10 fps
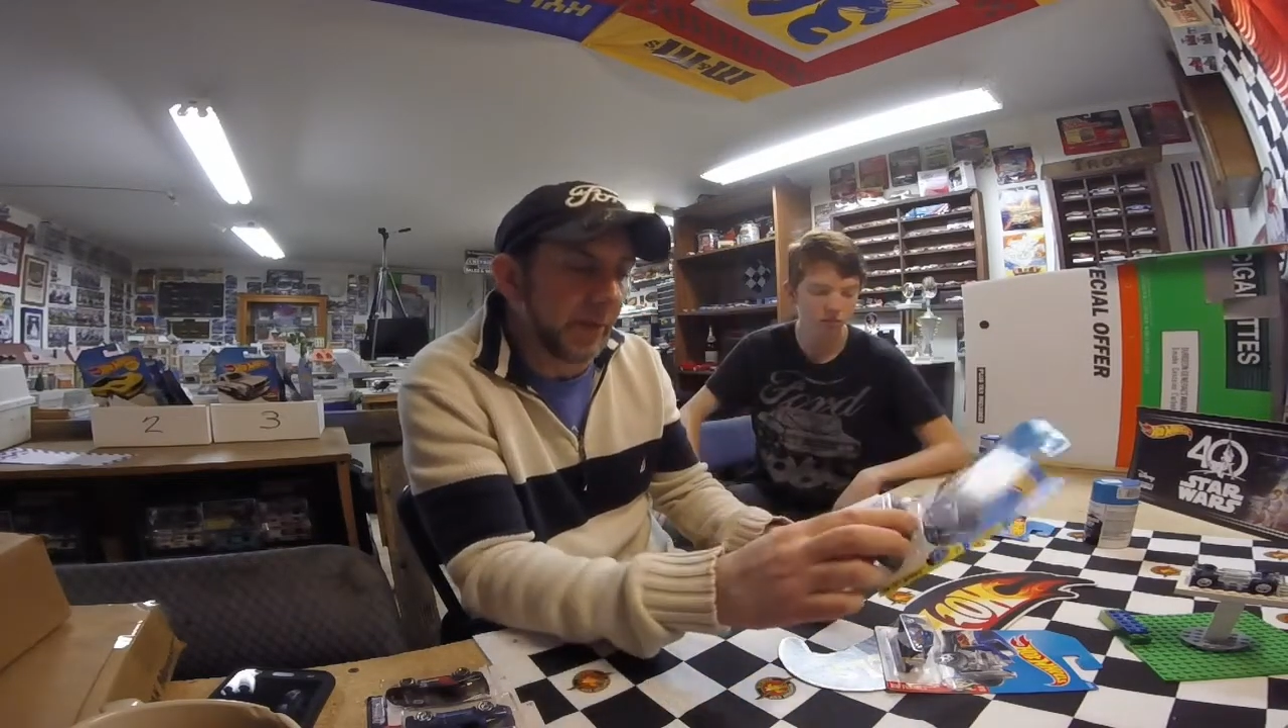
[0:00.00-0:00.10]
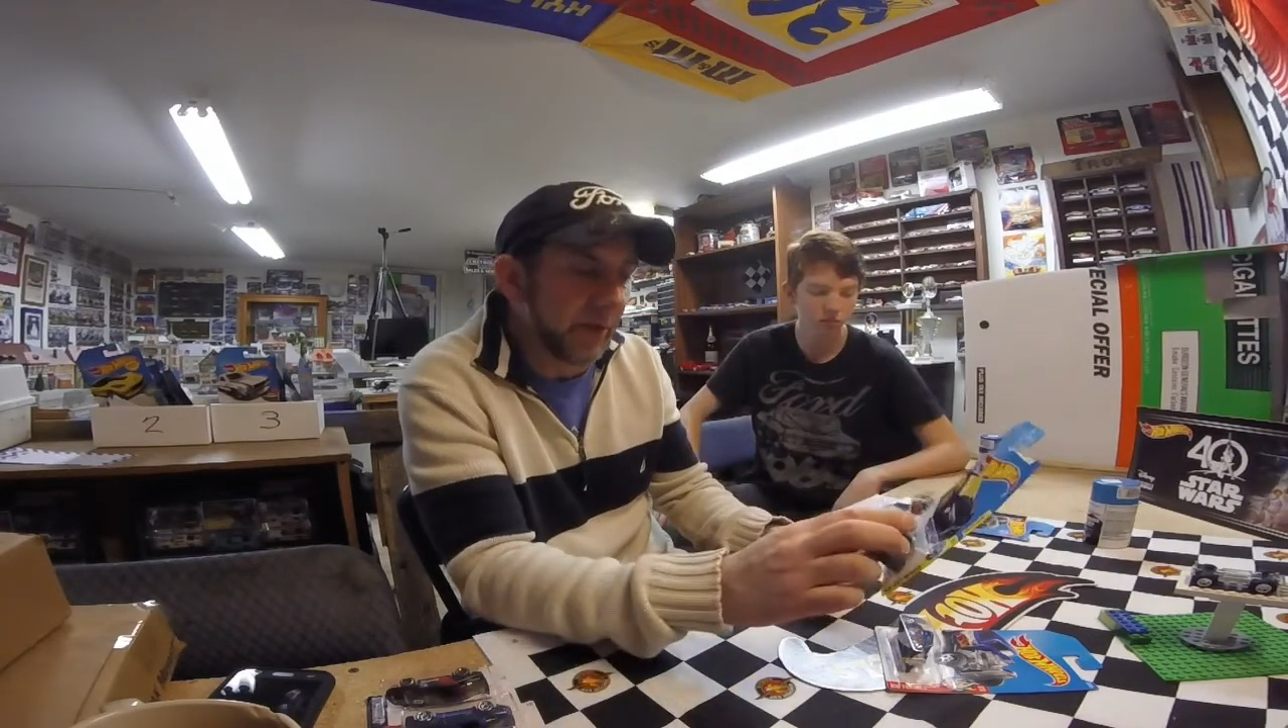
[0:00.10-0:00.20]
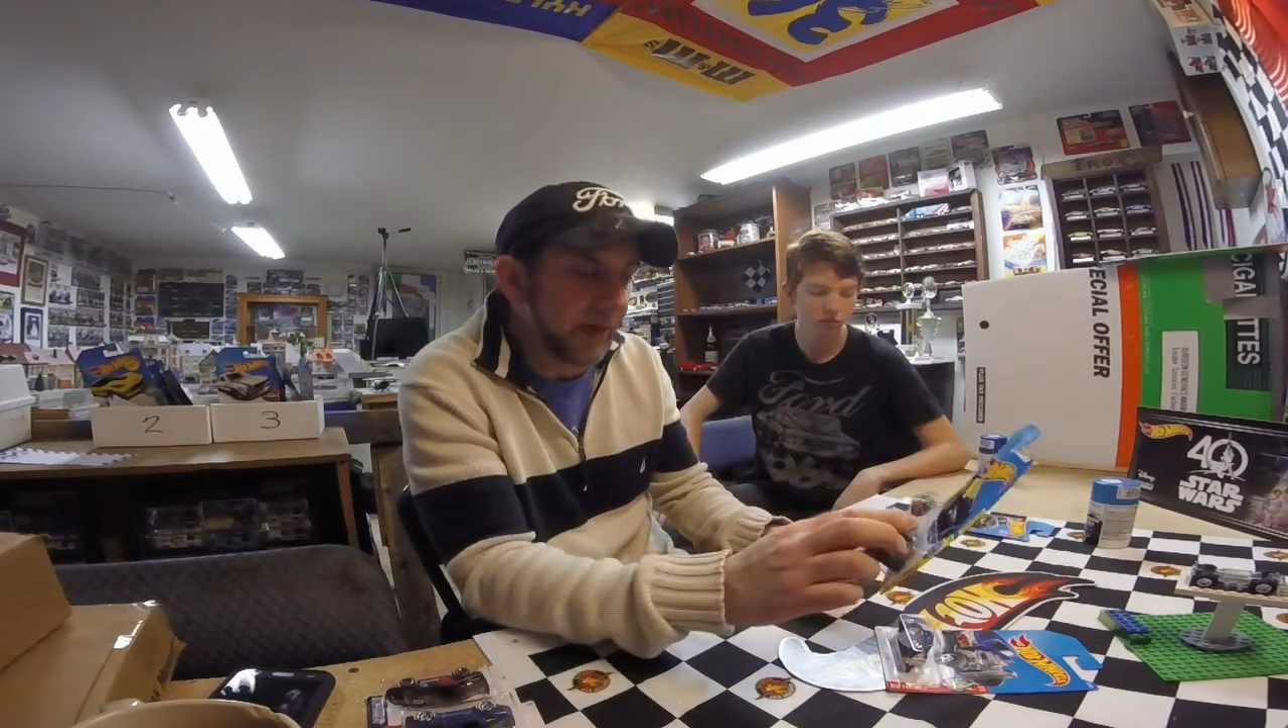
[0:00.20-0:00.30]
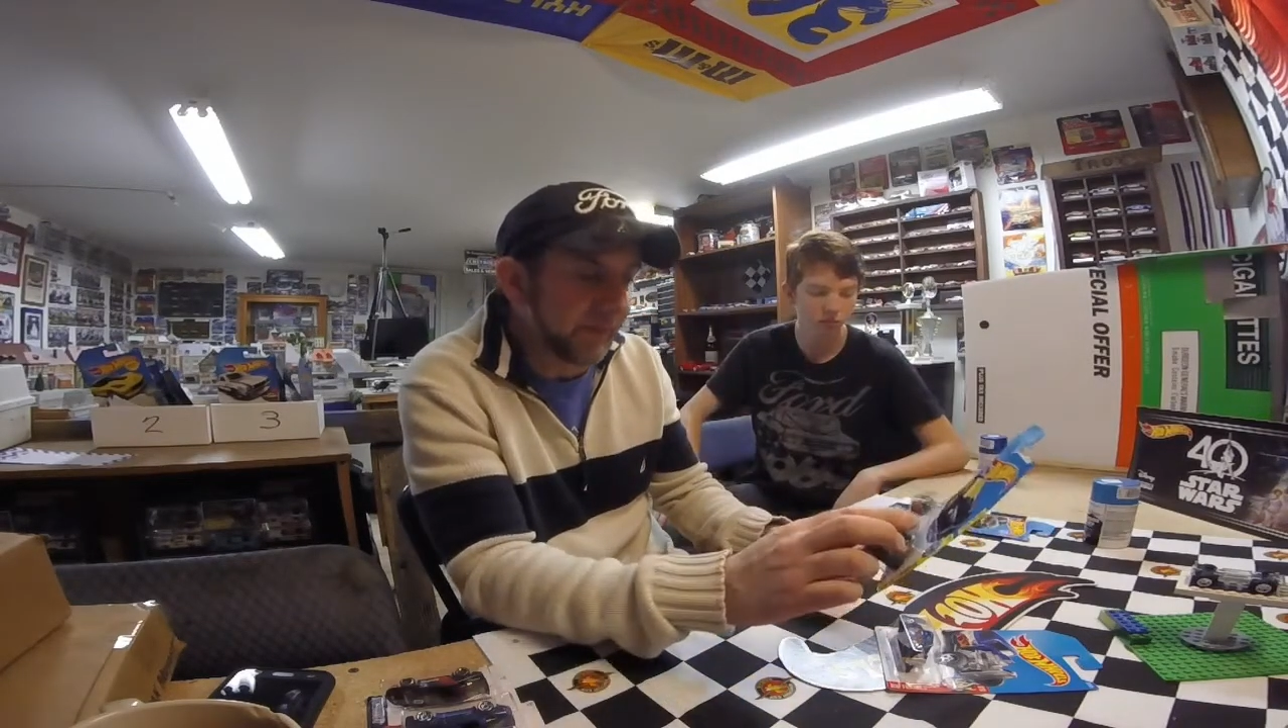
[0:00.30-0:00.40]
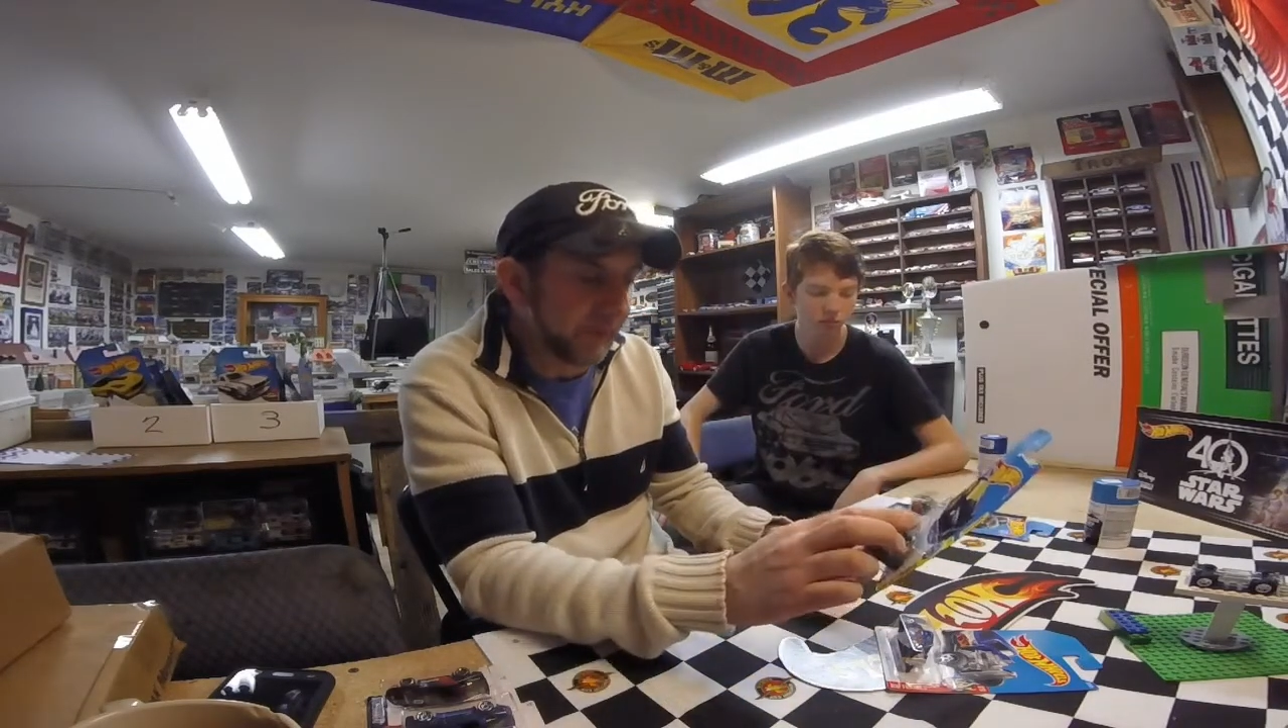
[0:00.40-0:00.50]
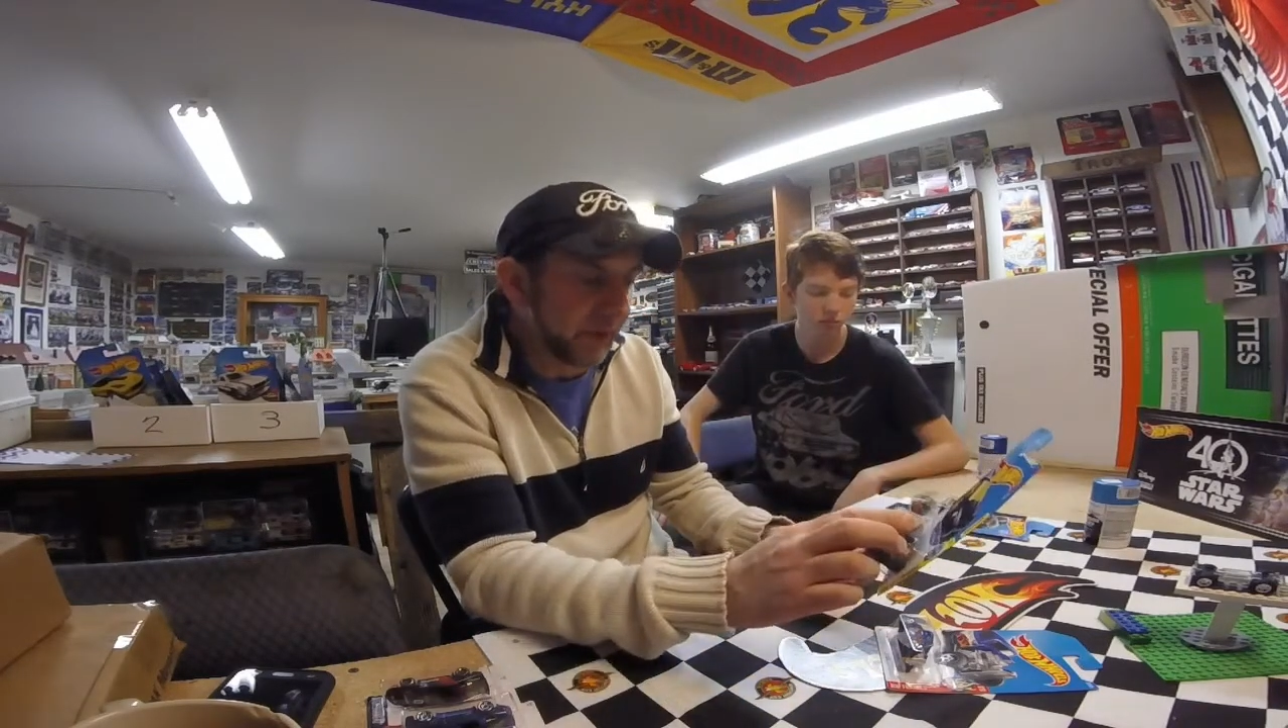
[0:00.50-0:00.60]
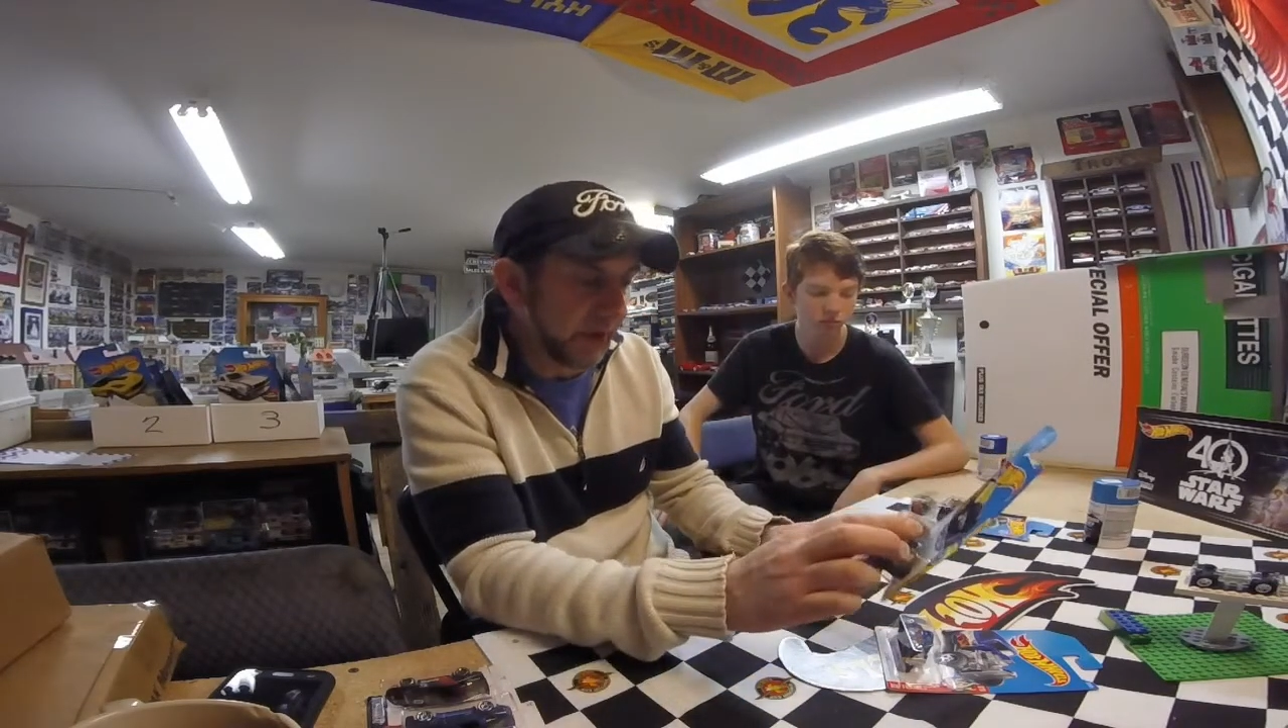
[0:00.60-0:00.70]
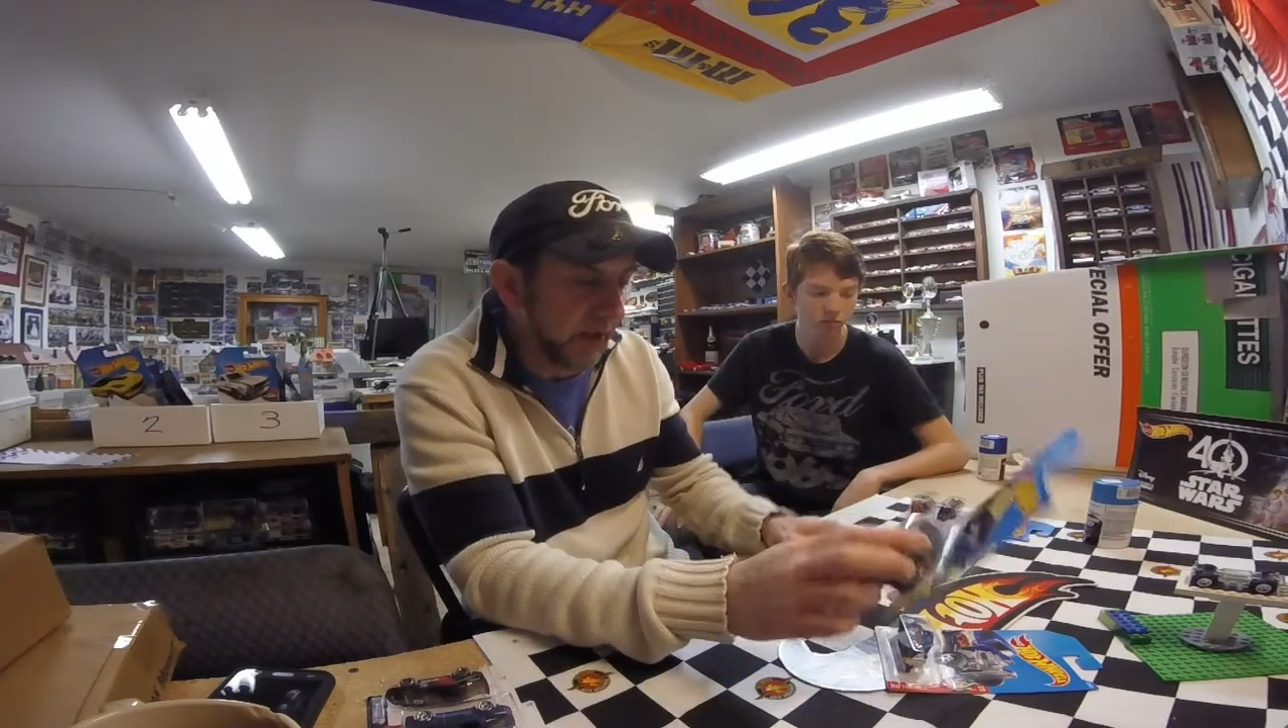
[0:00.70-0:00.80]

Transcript: I'm going to have to look